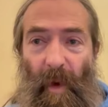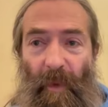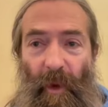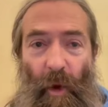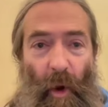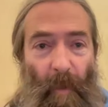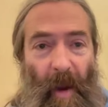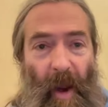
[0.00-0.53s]
when
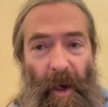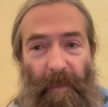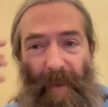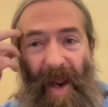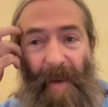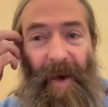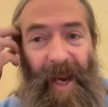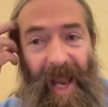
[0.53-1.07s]
the Hallmarks
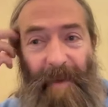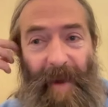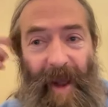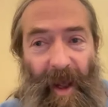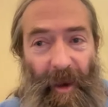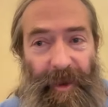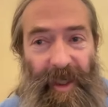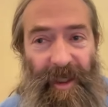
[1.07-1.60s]
paper came
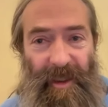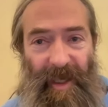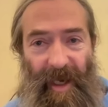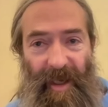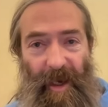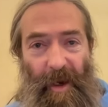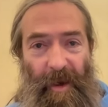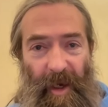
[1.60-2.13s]
out it,
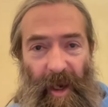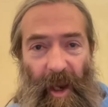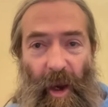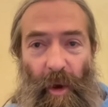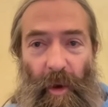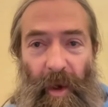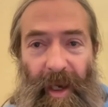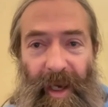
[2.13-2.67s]
ten years
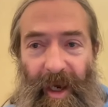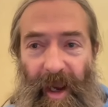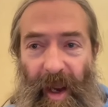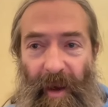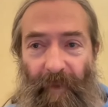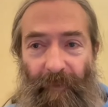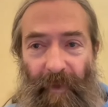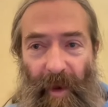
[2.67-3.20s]
ago, it
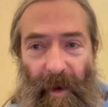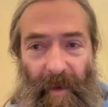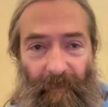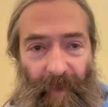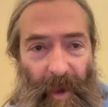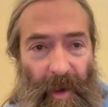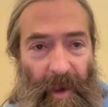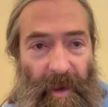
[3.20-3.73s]
kind of, you know,
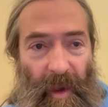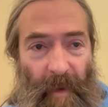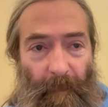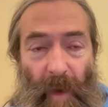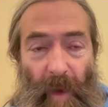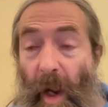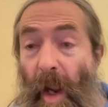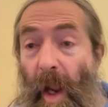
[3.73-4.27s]
convinced them.
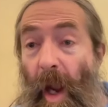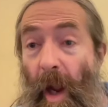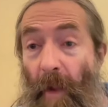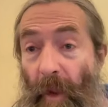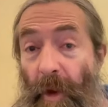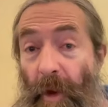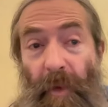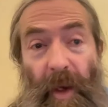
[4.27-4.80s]

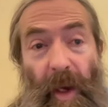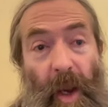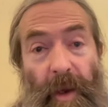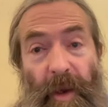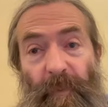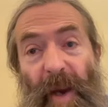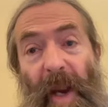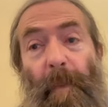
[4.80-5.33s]
And those are the
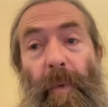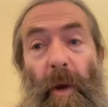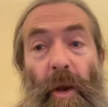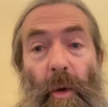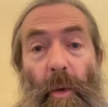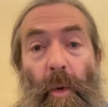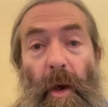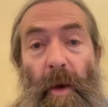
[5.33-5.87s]
kinds of people
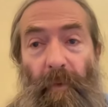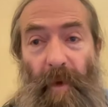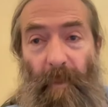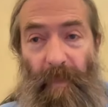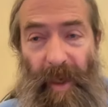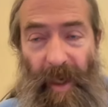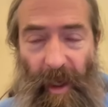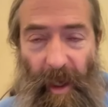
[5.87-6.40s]
who would have
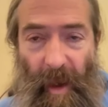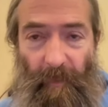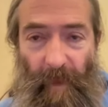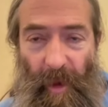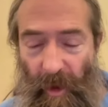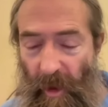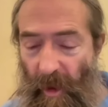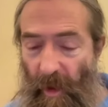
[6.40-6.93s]
been
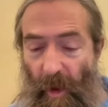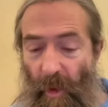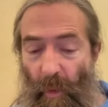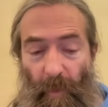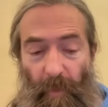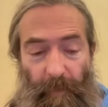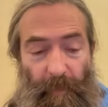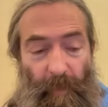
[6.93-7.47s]
who, who
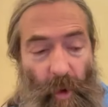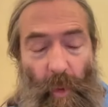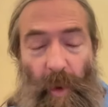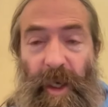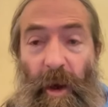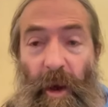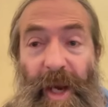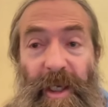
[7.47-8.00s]
would who would
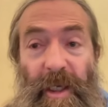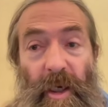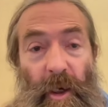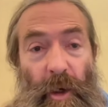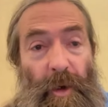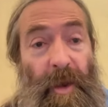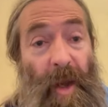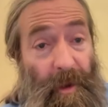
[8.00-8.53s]
donate
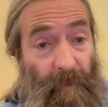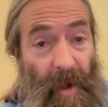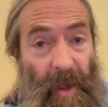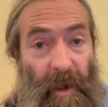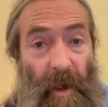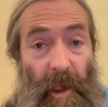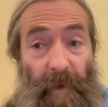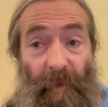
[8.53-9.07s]
to Sense
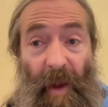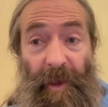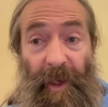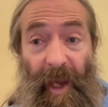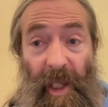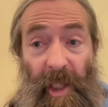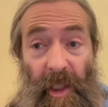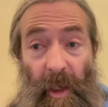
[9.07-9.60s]
Research
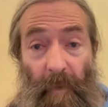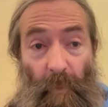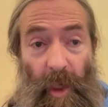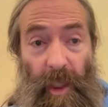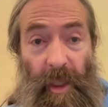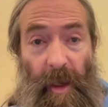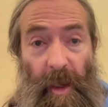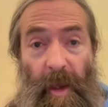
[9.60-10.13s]
Foundation,
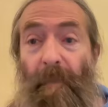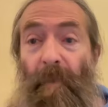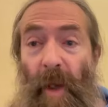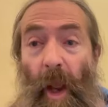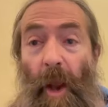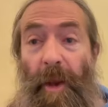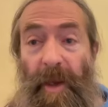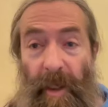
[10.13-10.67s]
which is,
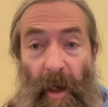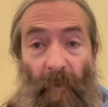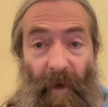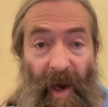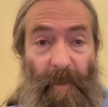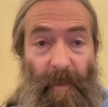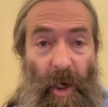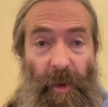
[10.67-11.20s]
you know, still
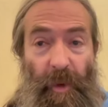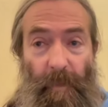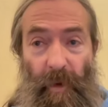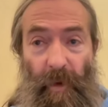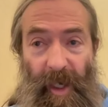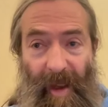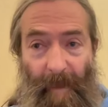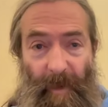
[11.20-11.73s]
very much the
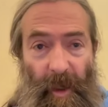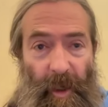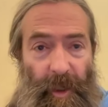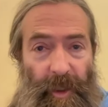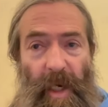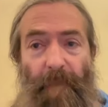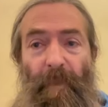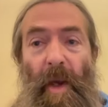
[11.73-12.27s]
preeminent